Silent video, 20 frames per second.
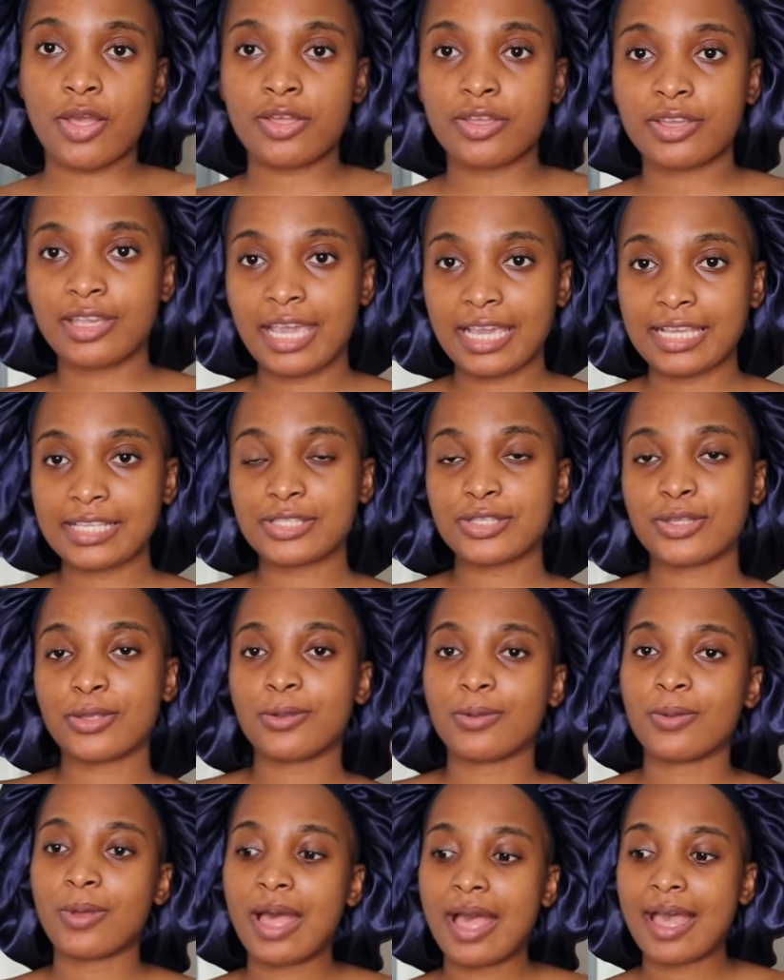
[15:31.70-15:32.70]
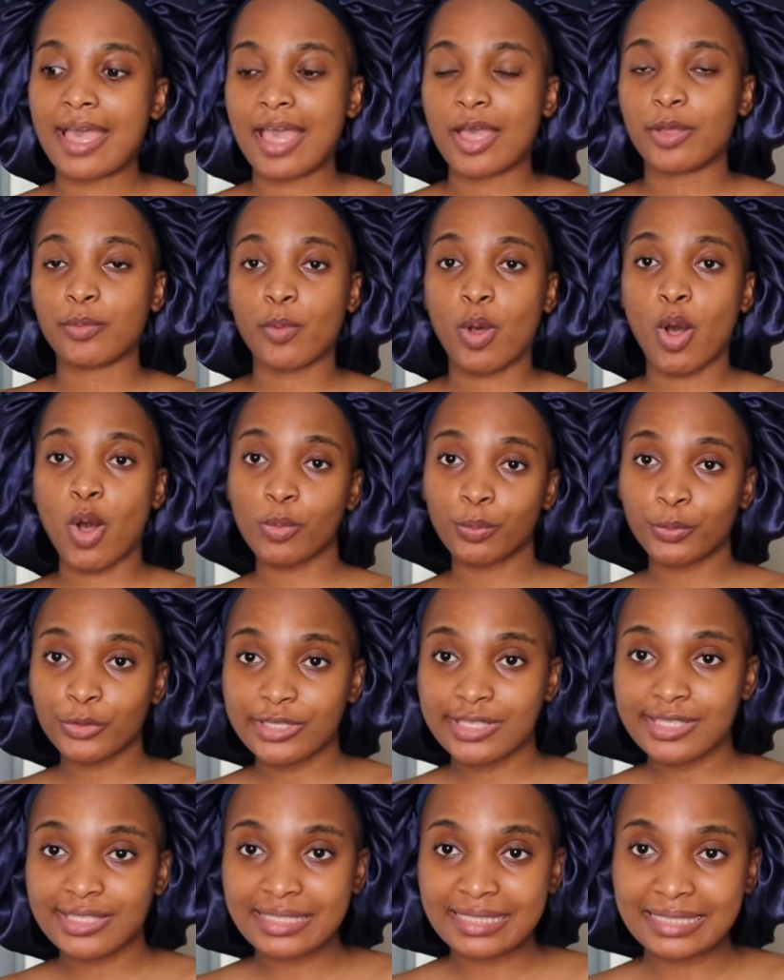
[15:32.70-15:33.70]
Okay, so I am
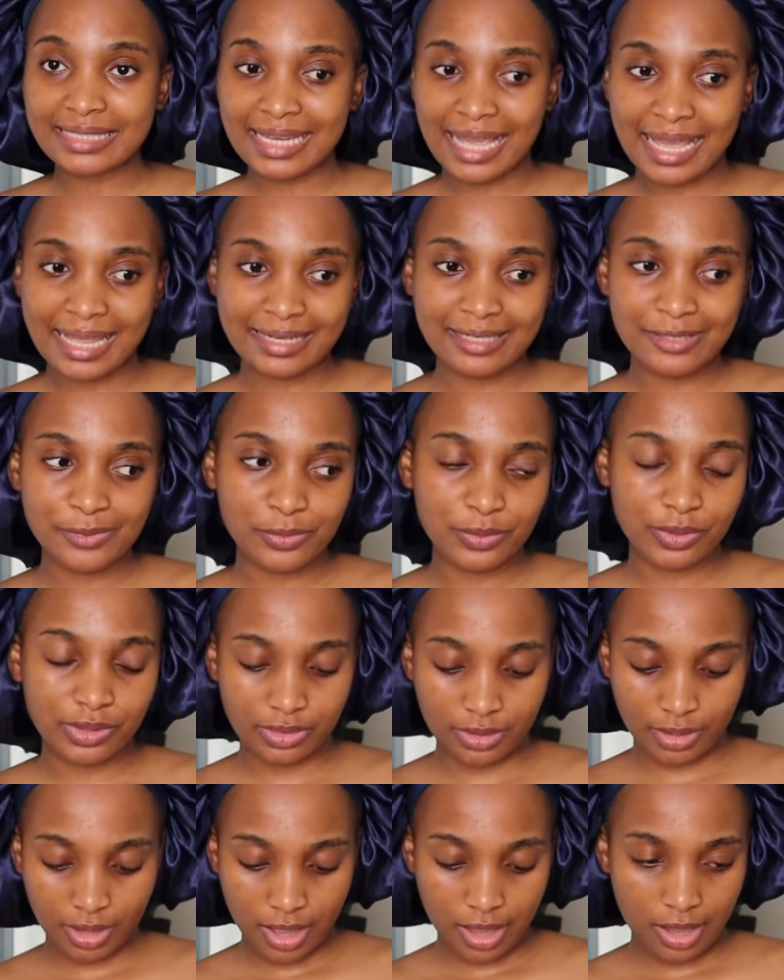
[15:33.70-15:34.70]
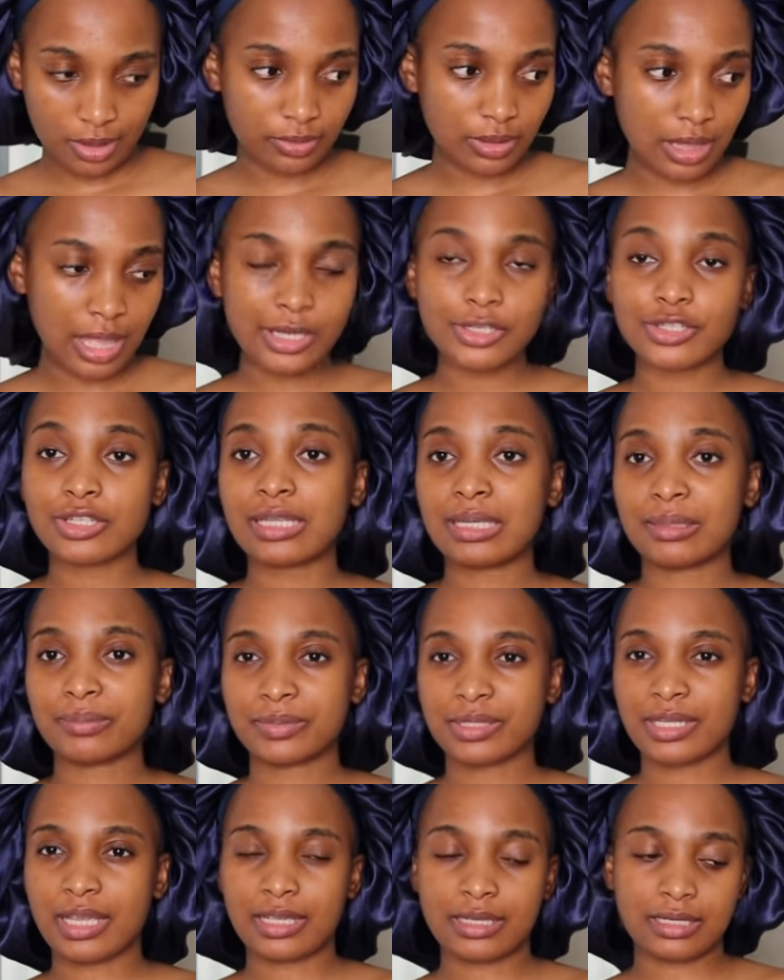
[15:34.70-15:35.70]
almost done with the haul. Actually, I'm
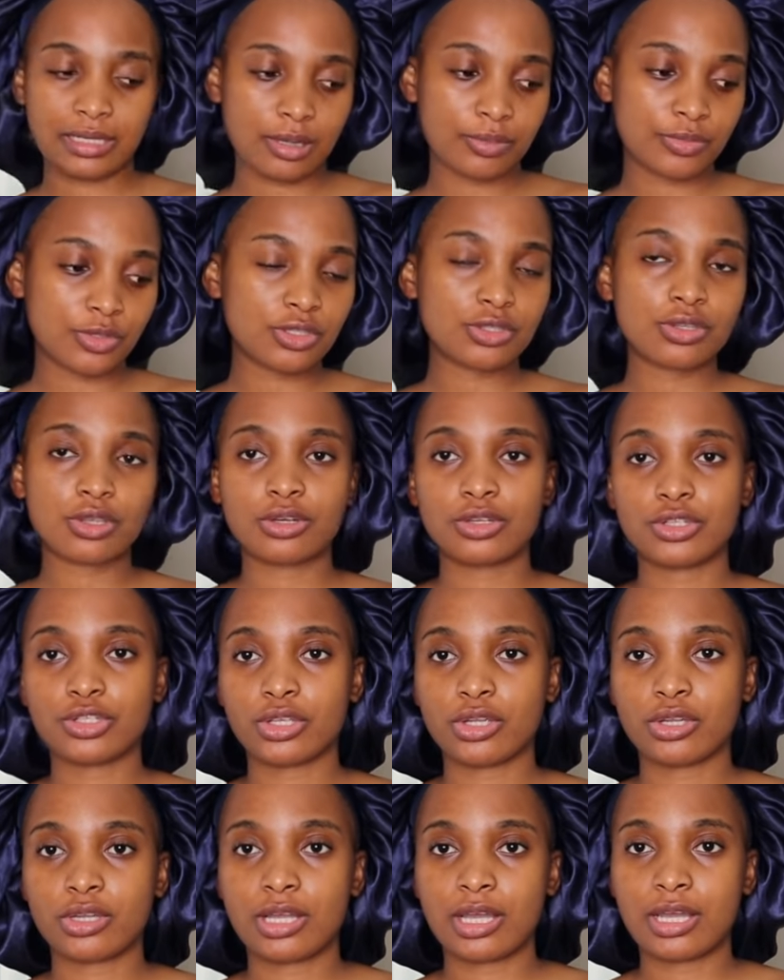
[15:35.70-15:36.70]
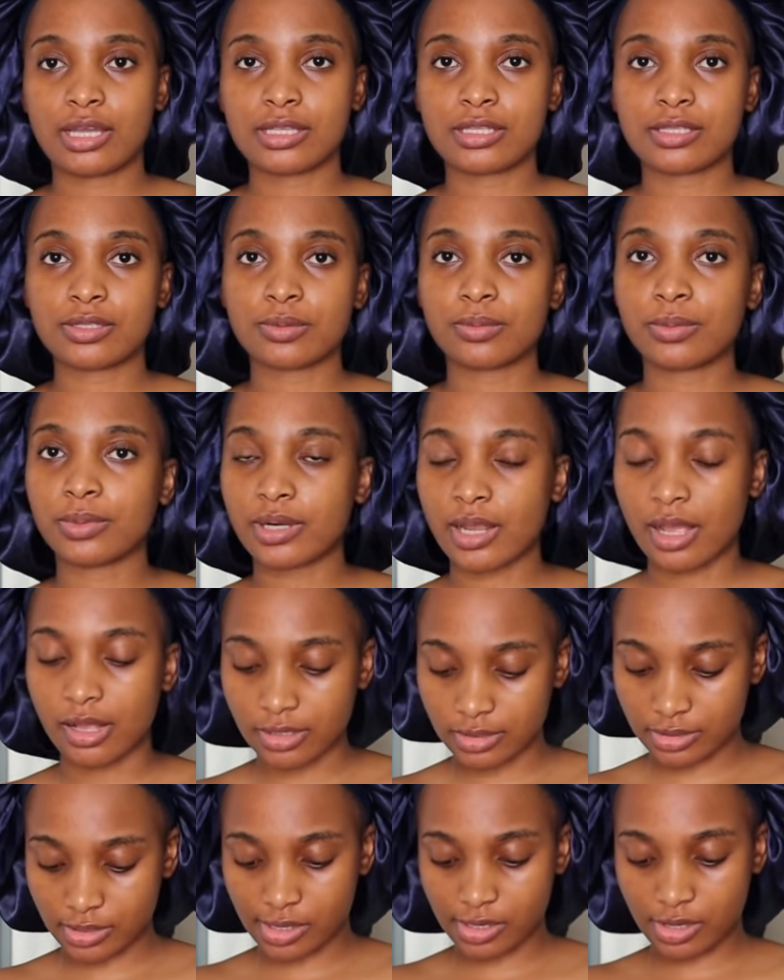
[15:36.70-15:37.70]
done. I'm just gonna show you guys what
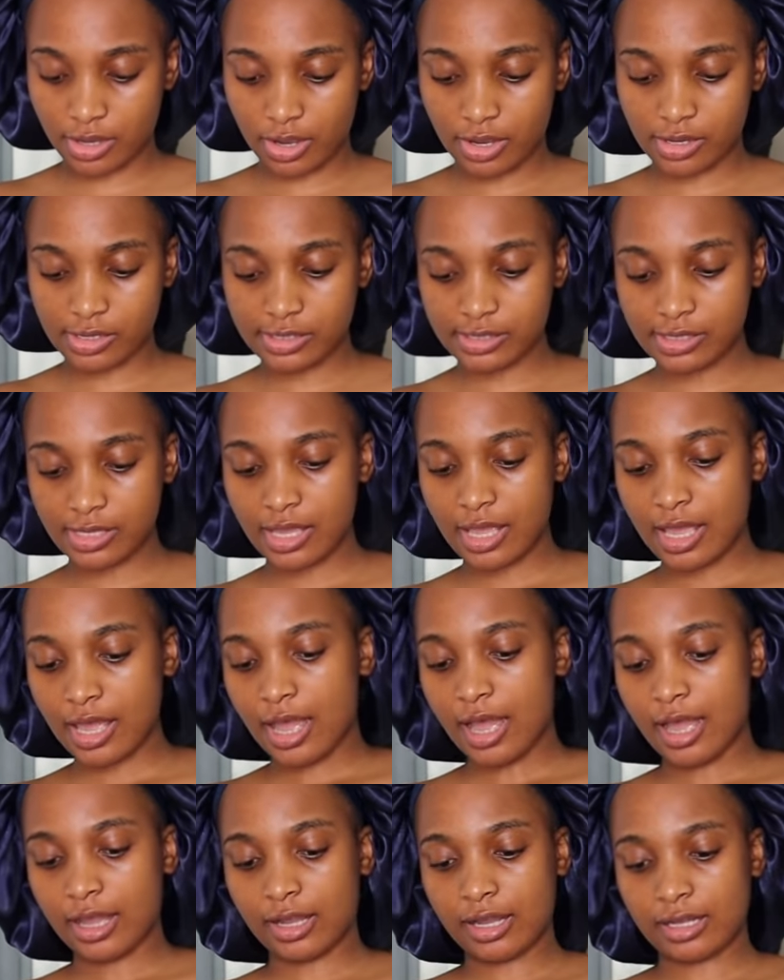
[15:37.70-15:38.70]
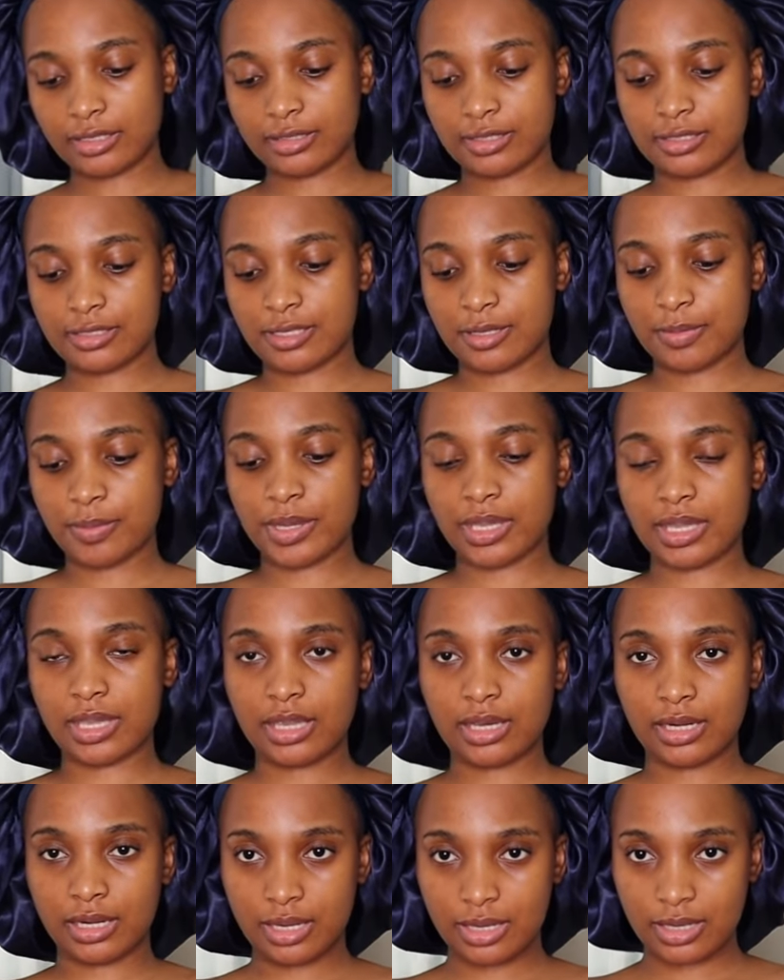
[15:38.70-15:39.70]
else I got. I got this
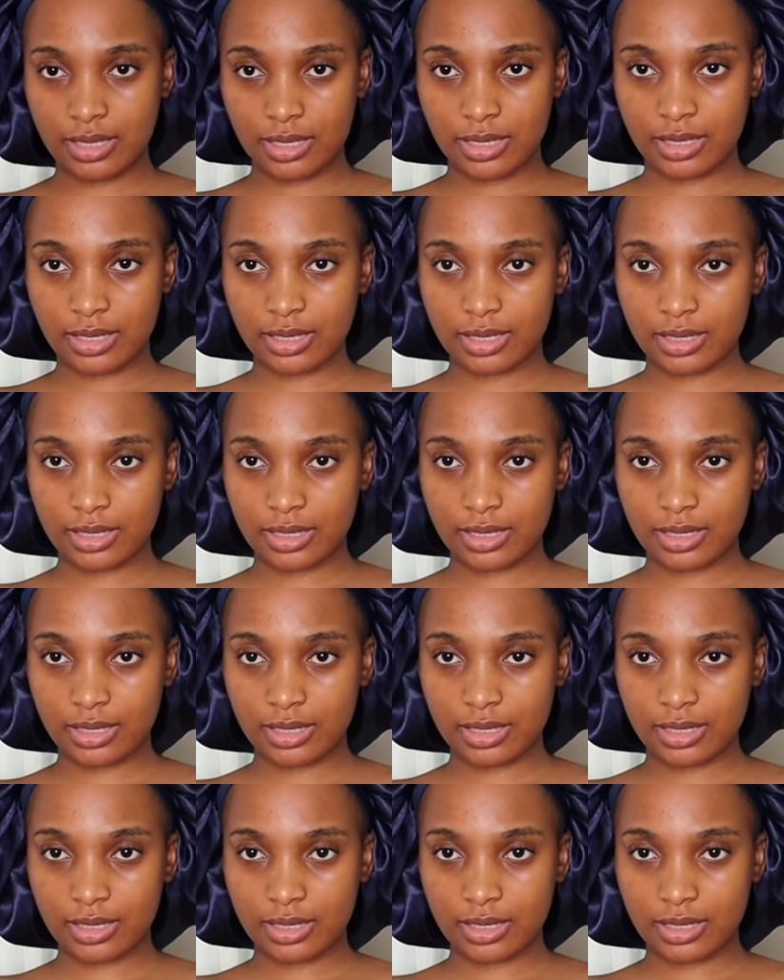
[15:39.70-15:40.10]
bikini.